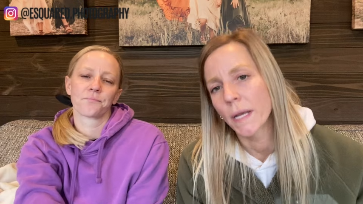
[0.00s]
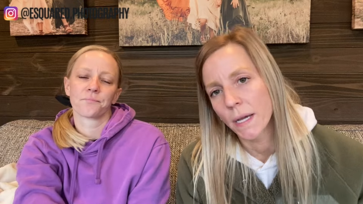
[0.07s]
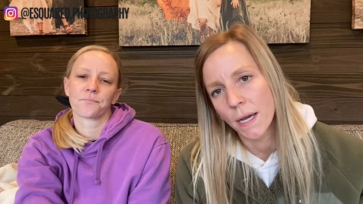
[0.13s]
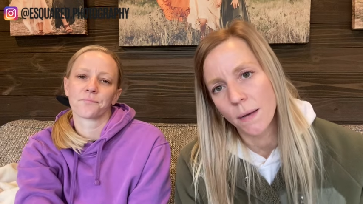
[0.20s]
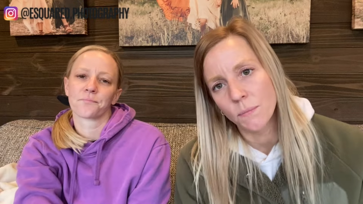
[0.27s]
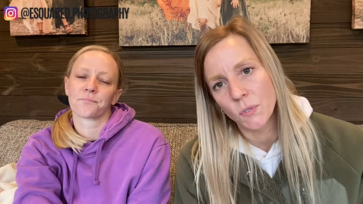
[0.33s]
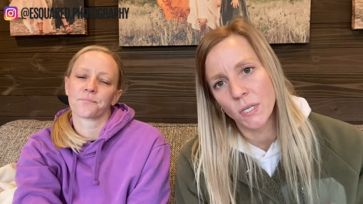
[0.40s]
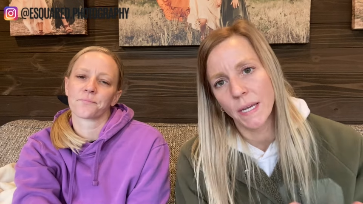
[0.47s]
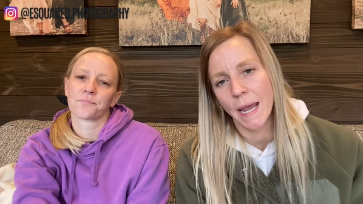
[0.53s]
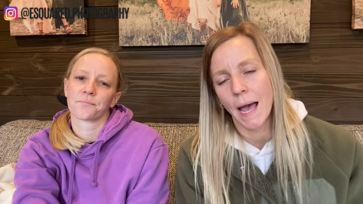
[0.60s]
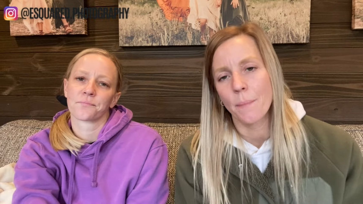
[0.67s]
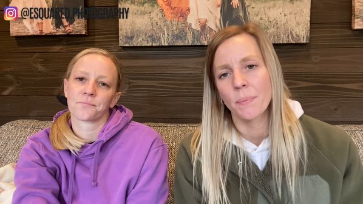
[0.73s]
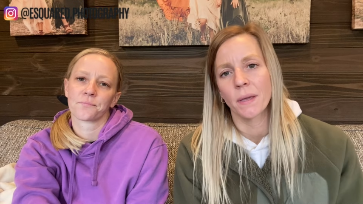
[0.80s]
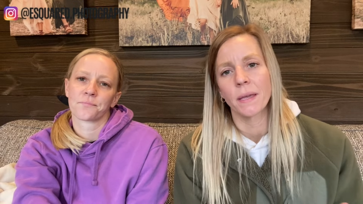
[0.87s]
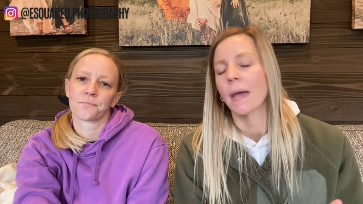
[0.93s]
Speaker 1: it comes to cap
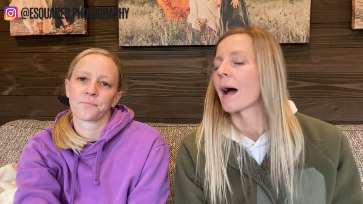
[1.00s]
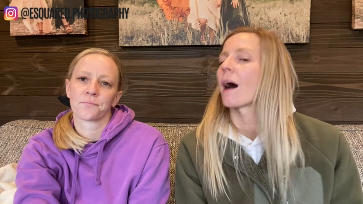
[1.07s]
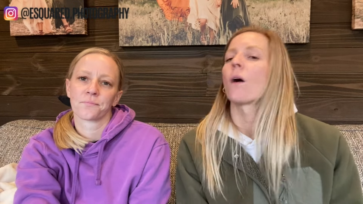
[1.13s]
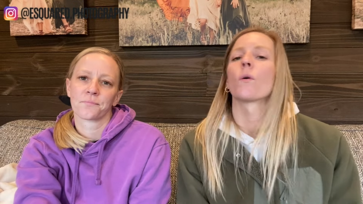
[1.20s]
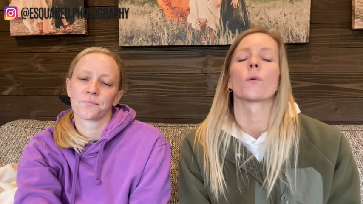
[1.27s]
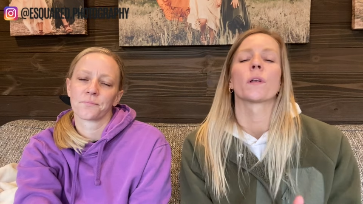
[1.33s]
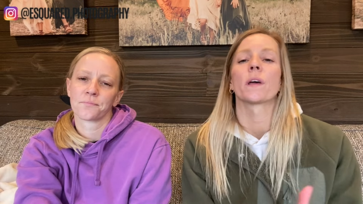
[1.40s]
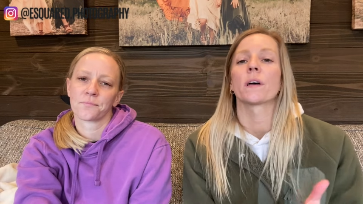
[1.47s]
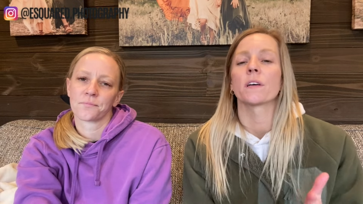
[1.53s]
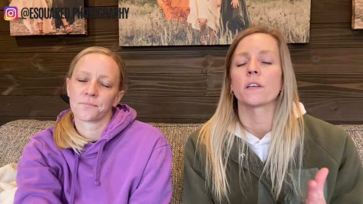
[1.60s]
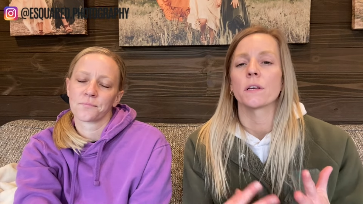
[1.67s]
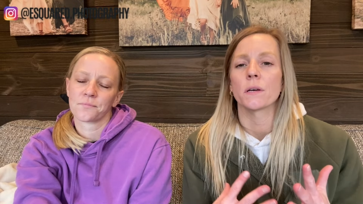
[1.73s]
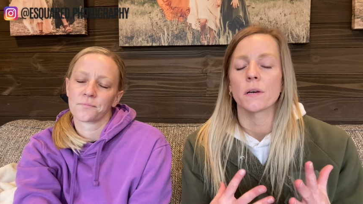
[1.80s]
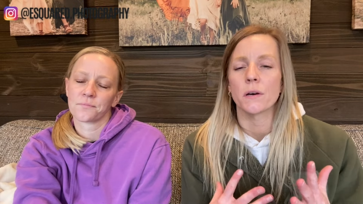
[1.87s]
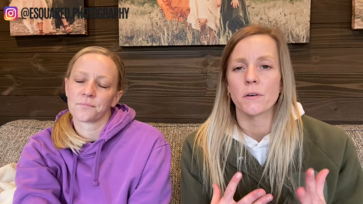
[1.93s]
and gown,
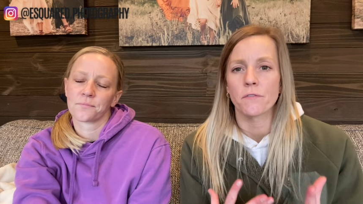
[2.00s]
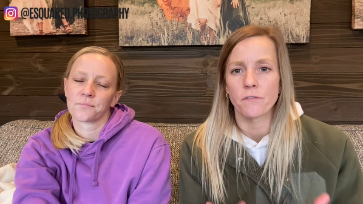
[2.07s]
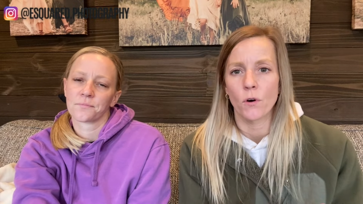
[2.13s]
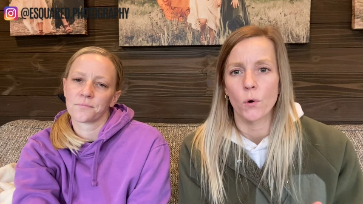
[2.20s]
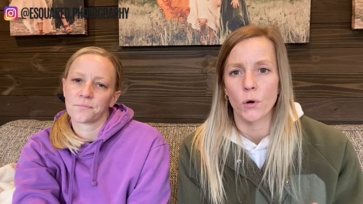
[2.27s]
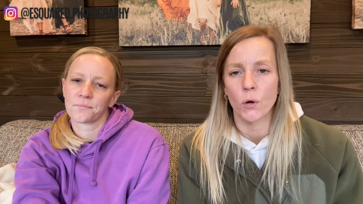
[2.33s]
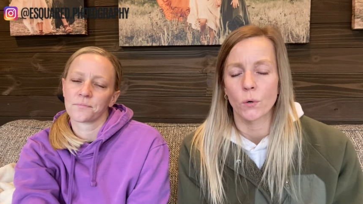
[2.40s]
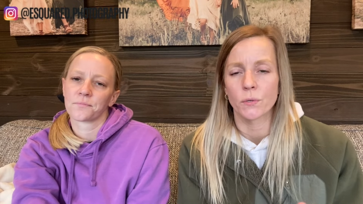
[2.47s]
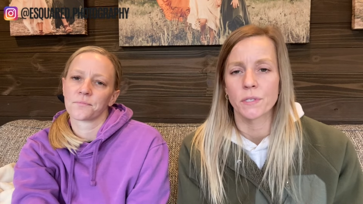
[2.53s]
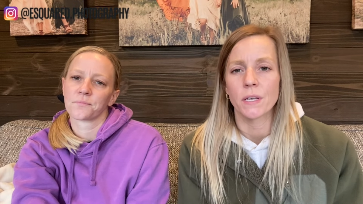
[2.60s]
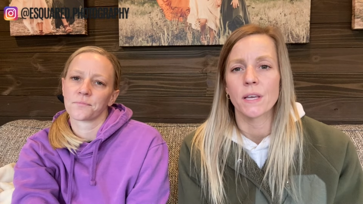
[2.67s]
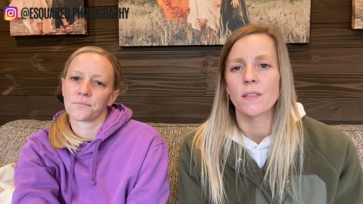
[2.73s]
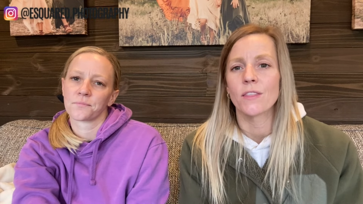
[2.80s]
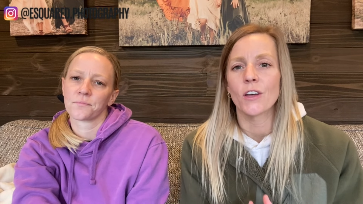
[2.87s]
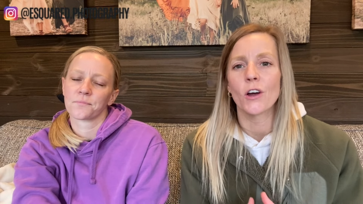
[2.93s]
photos.
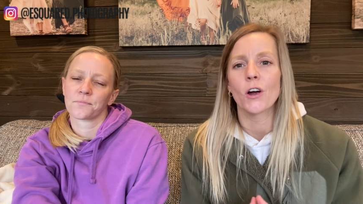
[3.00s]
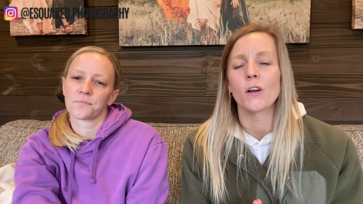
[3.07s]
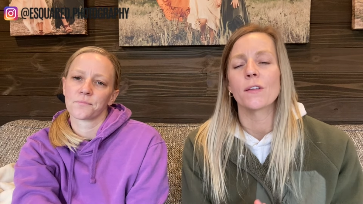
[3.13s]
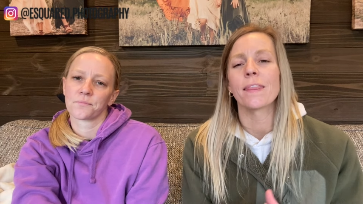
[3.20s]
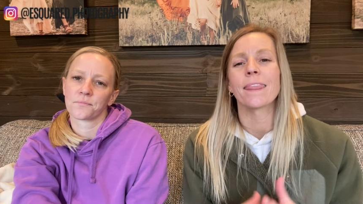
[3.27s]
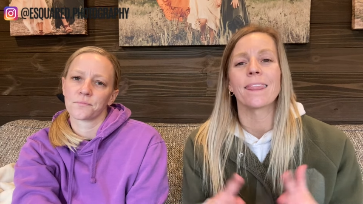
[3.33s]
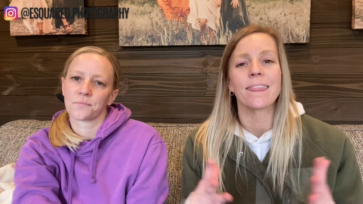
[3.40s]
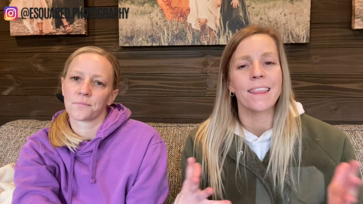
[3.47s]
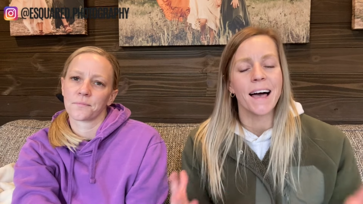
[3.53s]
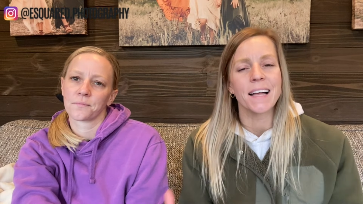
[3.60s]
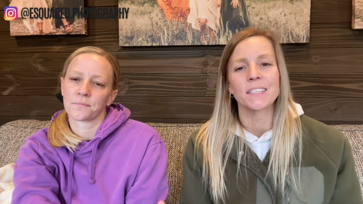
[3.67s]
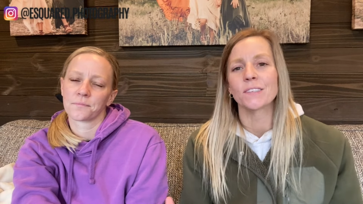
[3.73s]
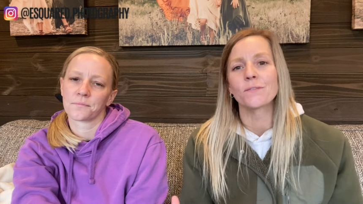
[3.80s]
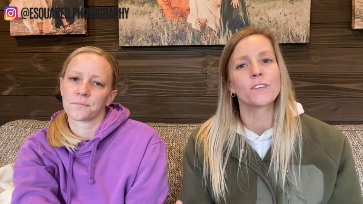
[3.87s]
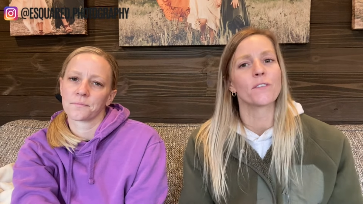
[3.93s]
There are lots
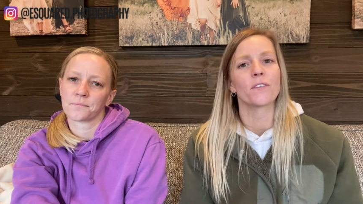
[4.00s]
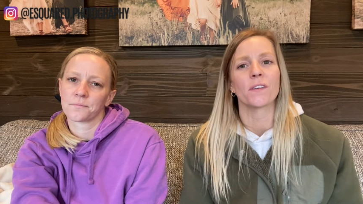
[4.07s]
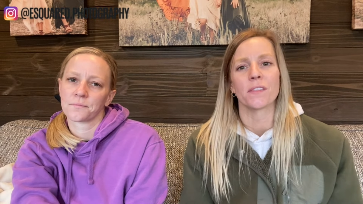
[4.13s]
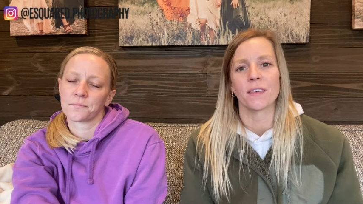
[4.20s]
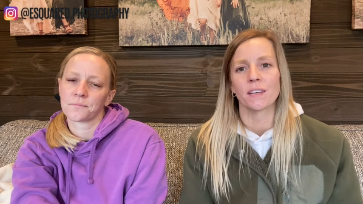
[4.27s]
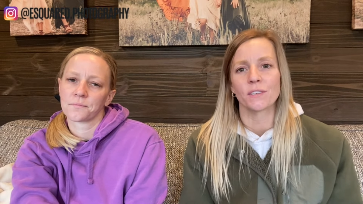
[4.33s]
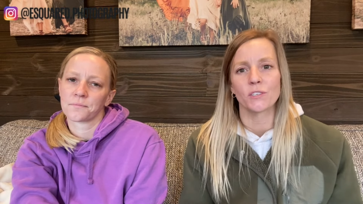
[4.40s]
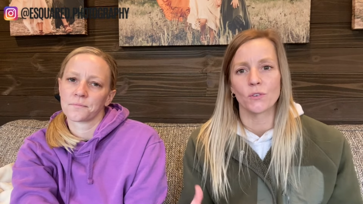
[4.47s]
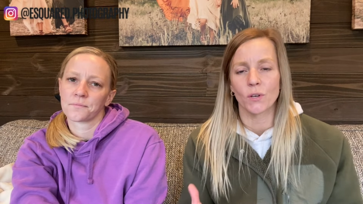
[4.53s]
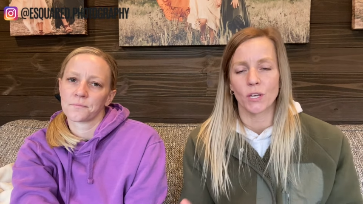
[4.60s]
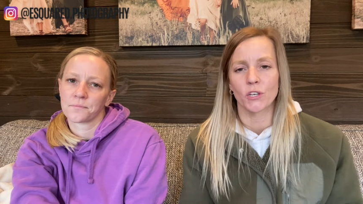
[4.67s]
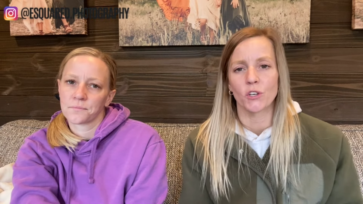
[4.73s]
of different things you can